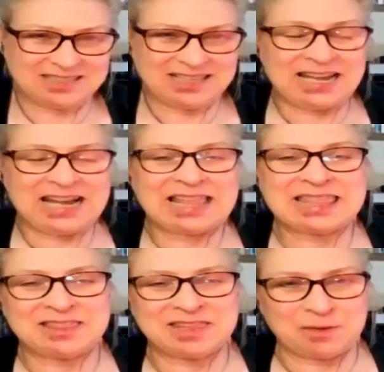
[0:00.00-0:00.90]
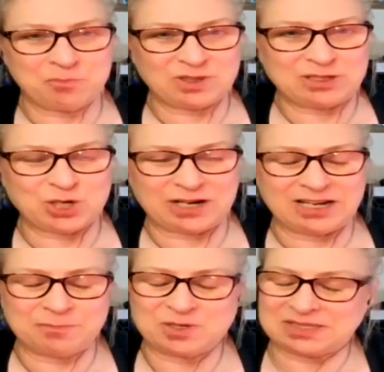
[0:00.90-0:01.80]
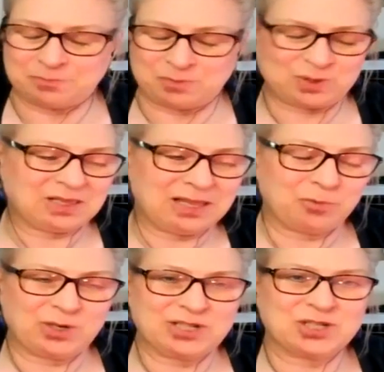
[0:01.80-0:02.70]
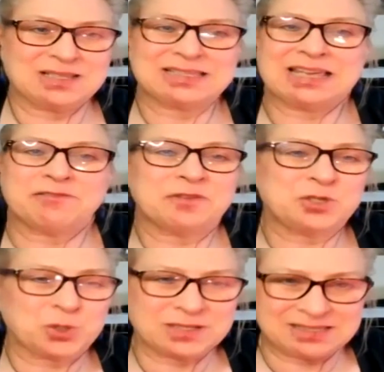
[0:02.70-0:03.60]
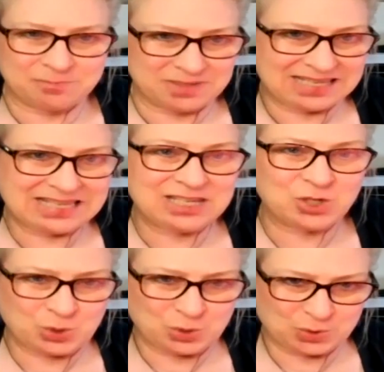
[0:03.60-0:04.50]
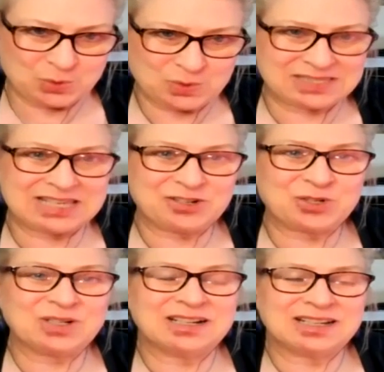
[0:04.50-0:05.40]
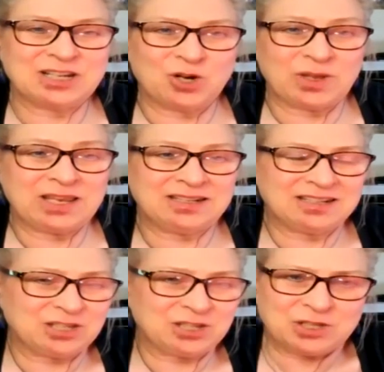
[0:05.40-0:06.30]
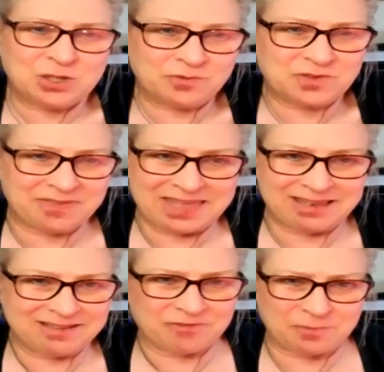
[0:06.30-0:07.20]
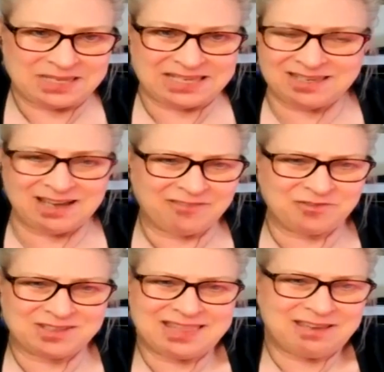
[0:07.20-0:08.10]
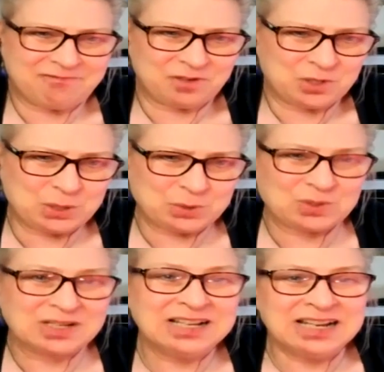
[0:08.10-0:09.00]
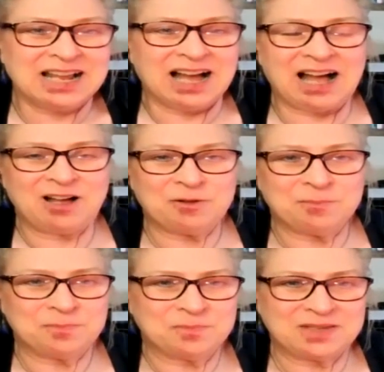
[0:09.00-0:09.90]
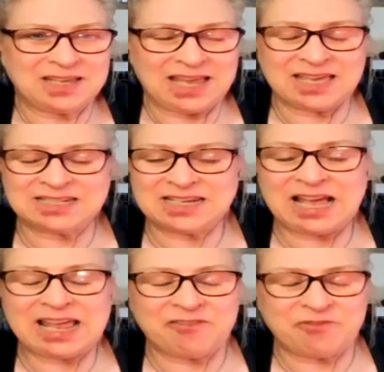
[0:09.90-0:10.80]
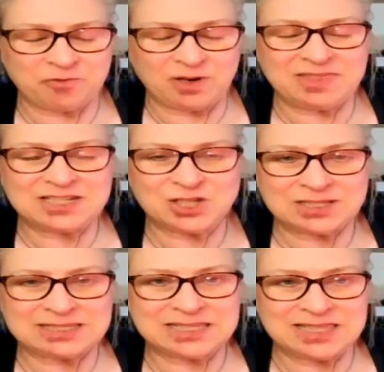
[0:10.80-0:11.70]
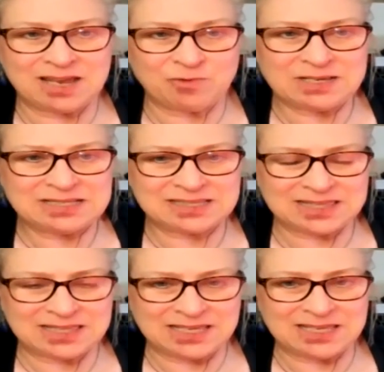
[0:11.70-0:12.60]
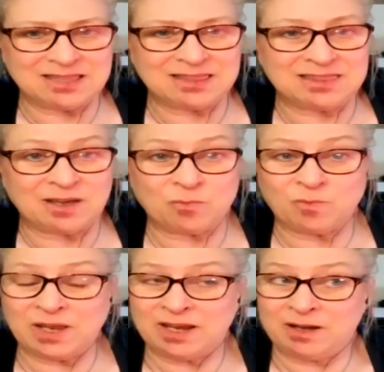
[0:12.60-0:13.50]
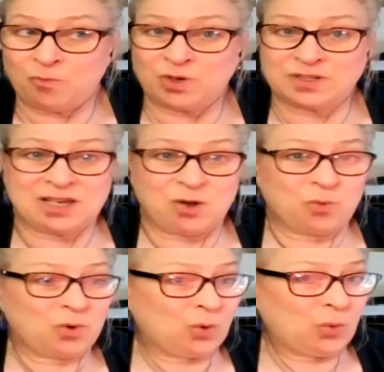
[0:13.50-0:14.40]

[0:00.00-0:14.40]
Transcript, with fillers: And I think that I'm really talking about simple collaborations, like featuring somebody in your newsletter, you know, and you've done that for me. I've done that yeah. for you. Yeah. Um, and I have a friend that just did that recently that and it worked out